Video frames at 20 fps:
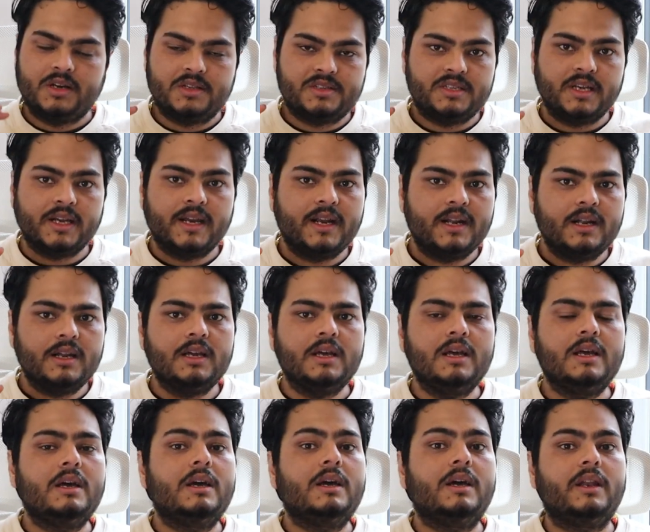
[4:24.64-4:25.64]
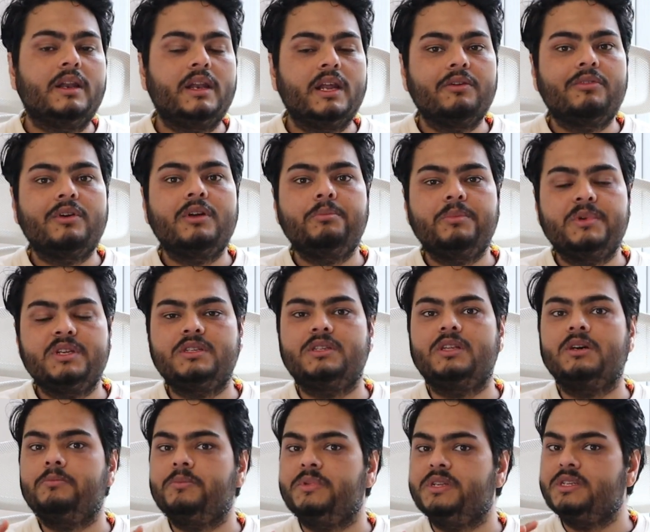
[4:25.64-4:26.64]
Second, never miss
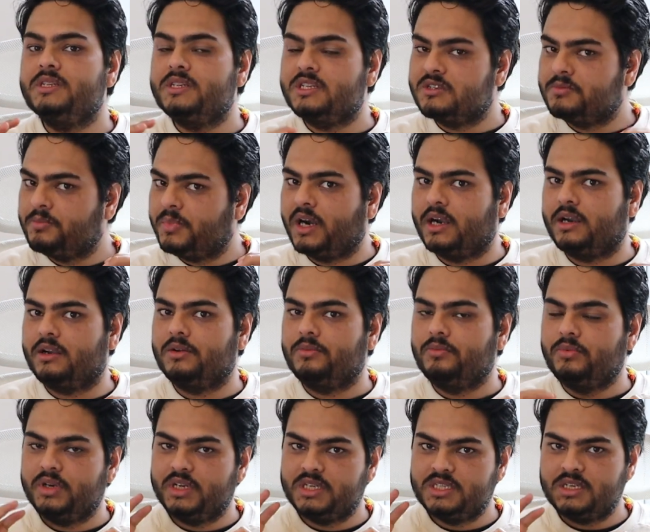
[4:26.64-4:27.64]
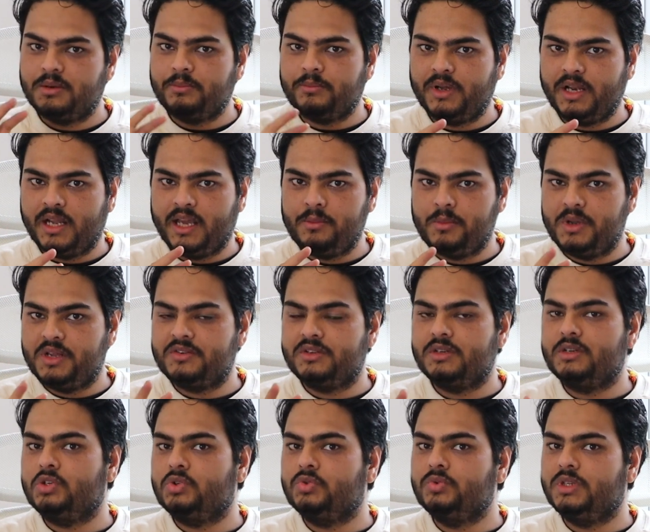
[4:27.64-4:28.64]
the business part. For example, I
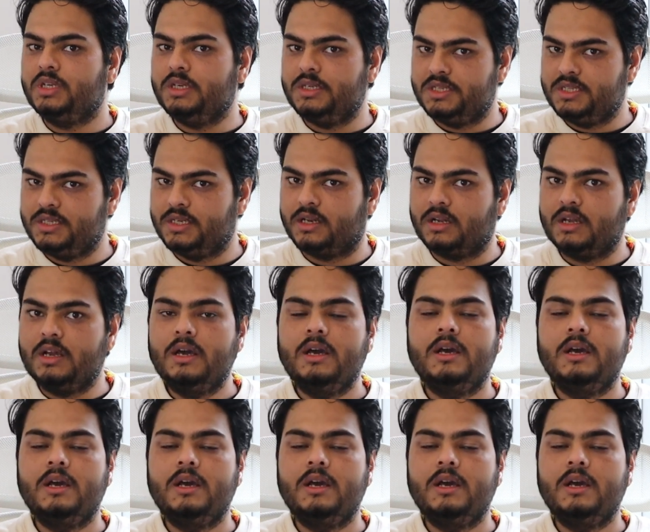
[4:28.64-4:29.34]
mentioned 2 things here.